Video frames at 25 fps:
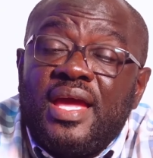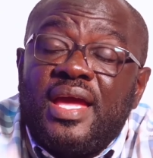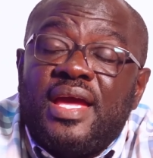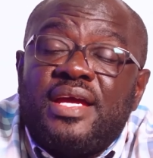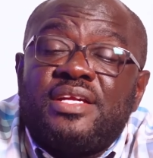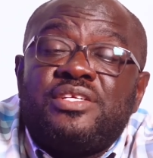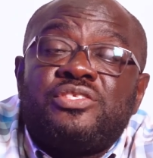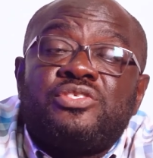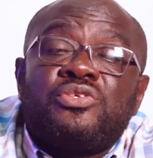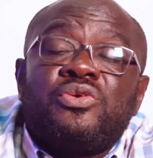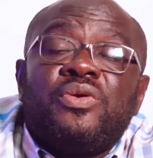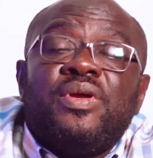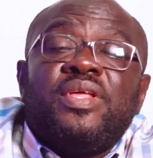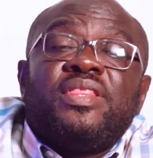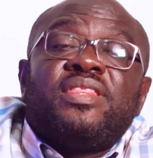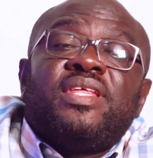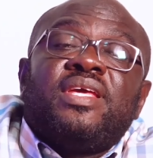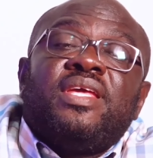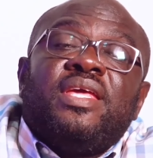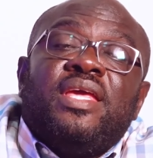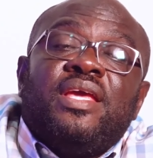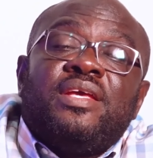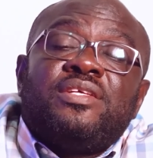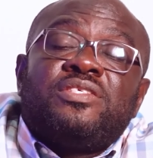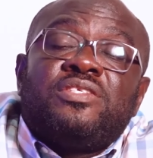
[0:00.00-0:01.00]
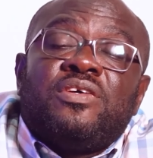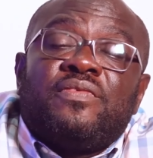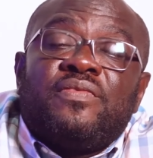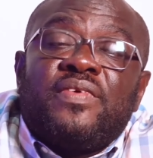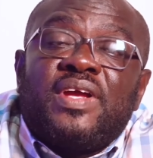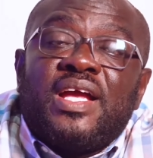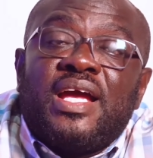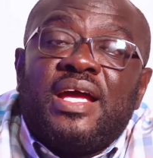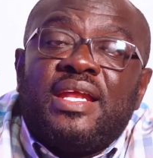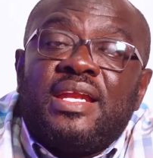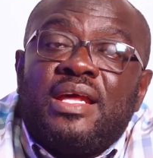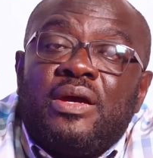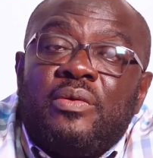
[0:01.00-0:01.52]
And so in the case of
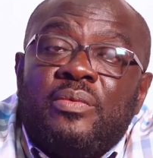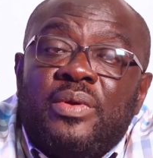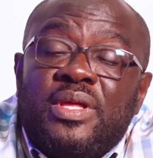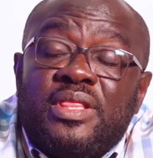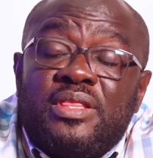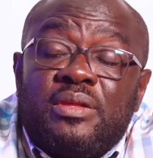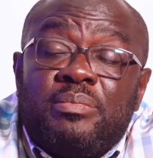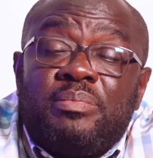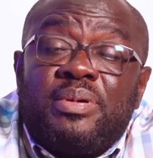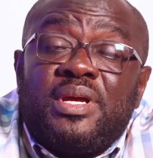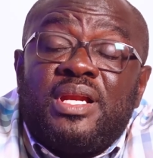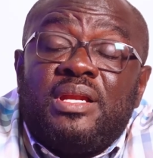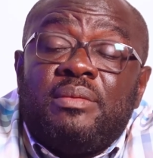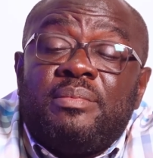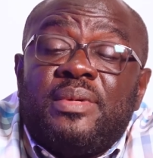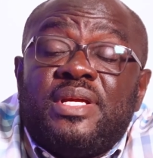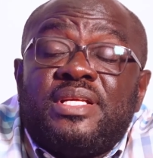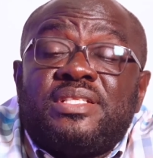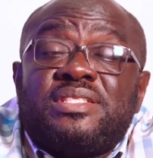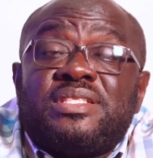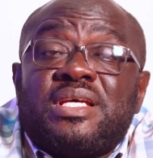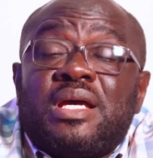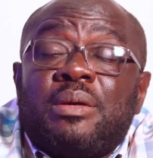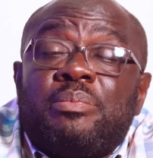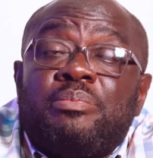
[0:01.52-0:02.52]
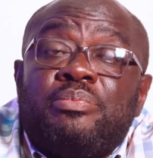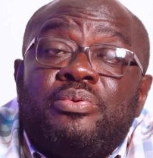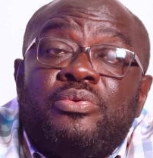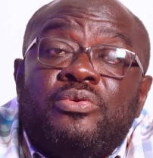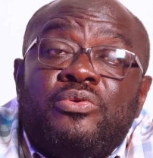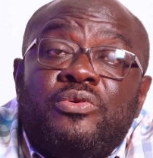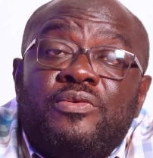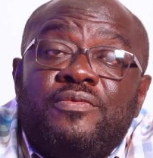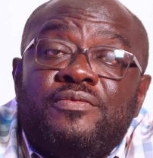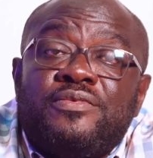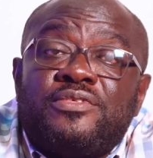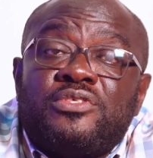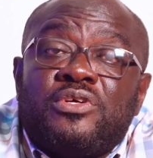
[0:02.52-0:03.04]
Ghana, when the parliament
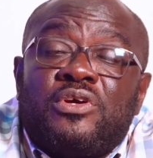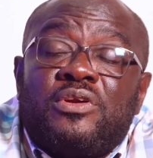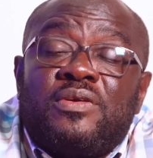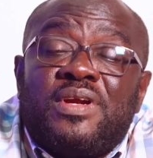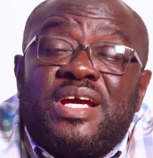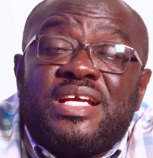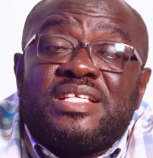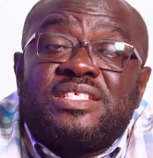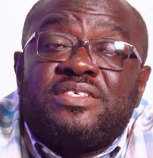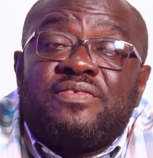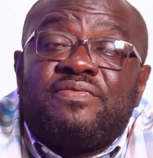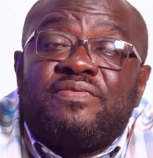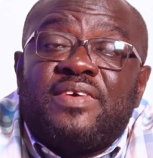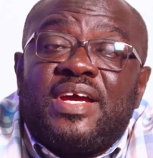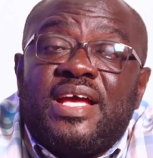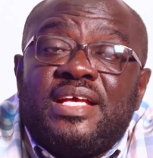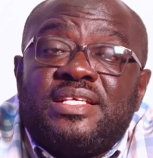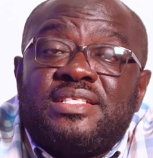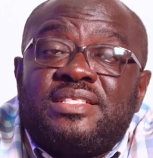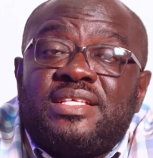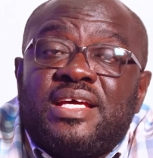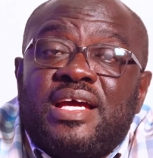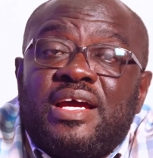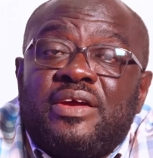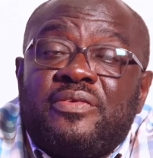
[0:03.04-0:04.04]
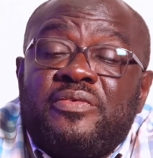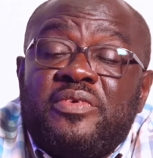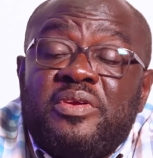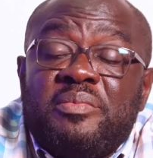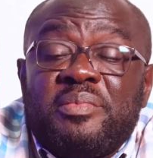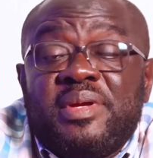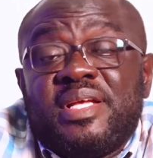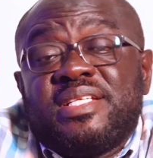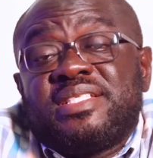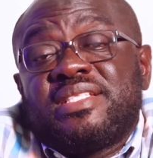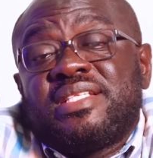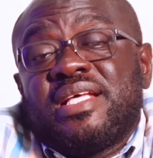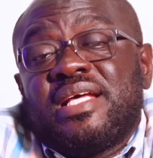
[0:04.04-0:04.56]
approves or ratifies the
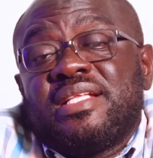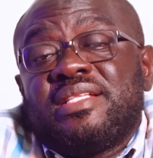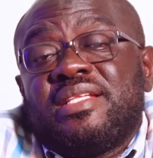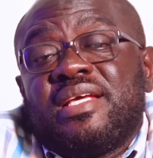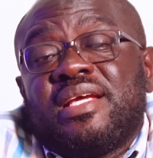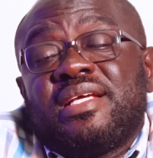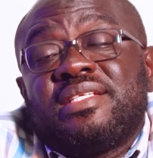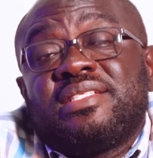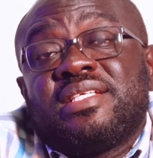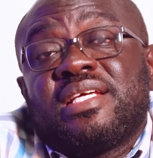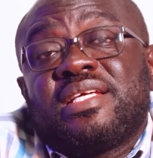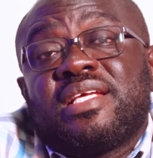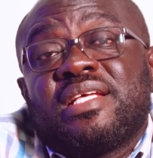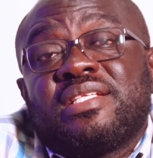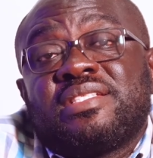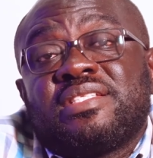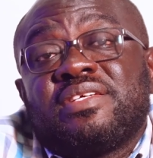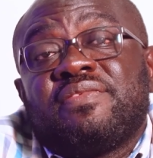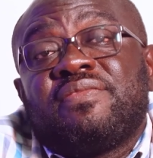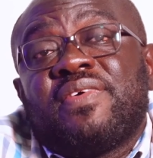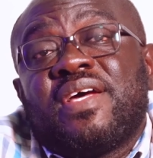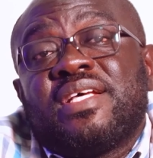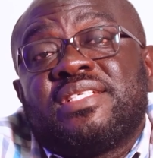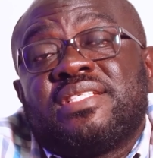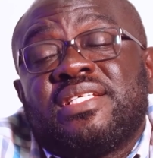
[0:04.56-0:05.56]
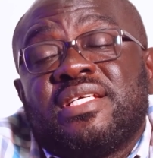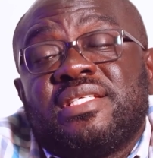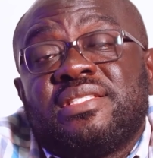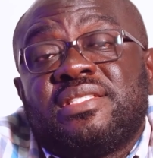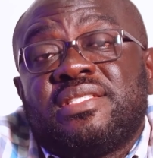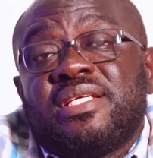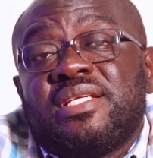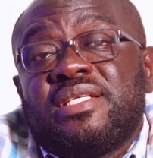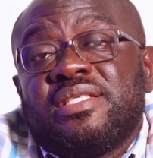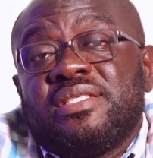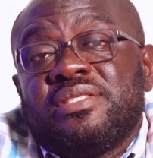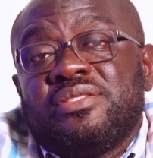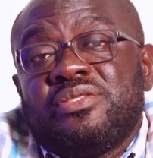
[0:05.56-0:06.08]
agreements that the executive has
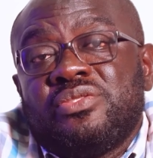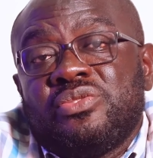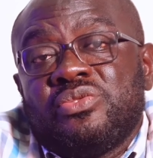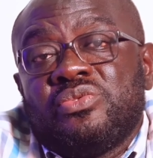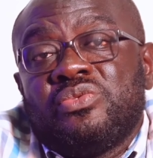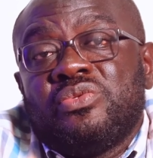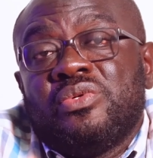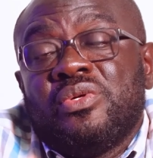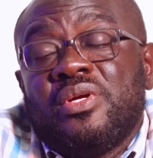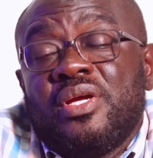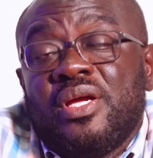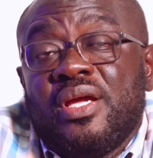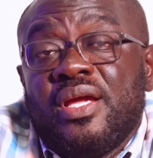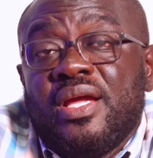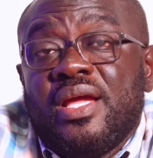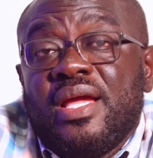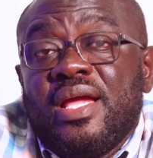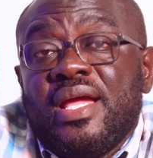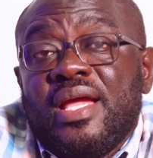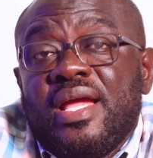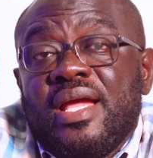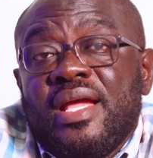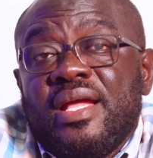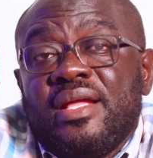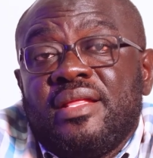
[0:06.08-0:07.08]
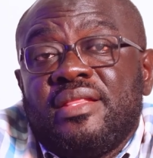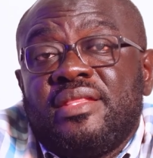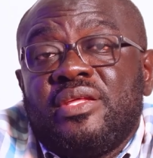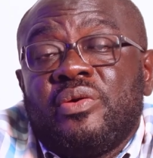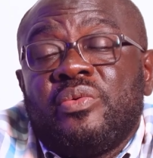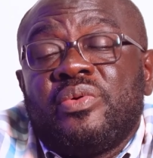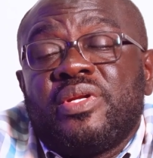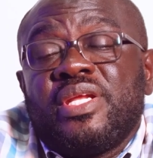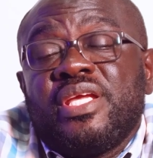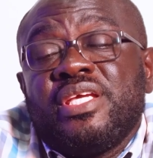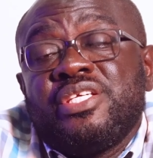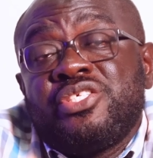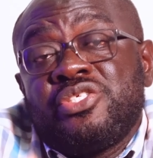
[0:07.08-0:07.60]
entered into, they
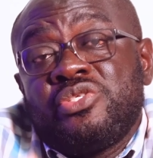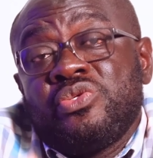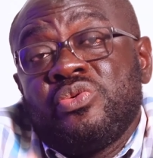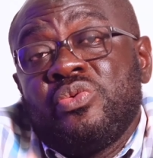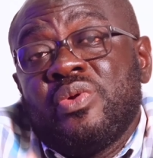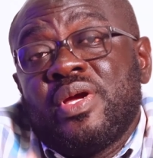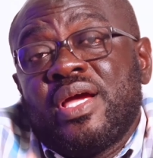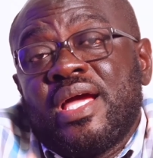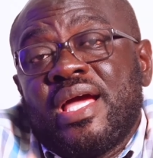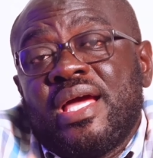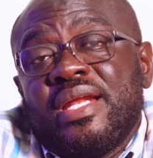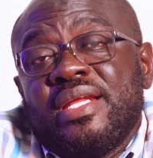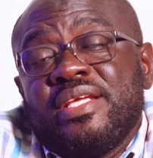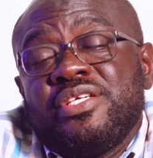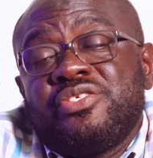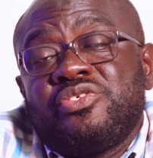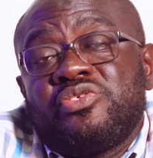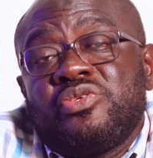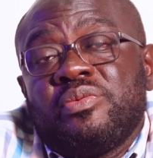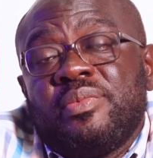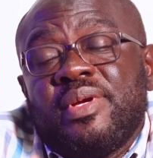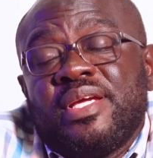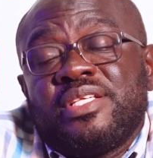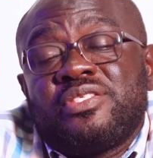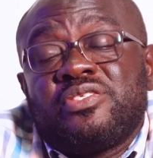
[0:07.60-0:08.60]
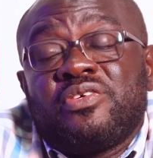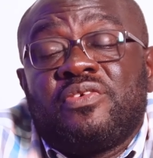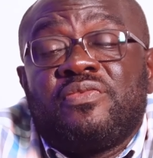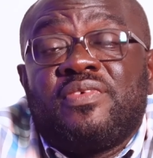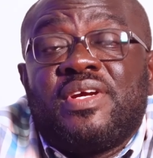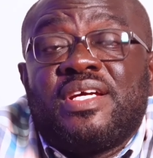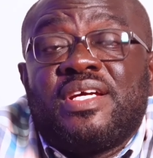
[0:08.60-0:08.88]
would issue an instrument of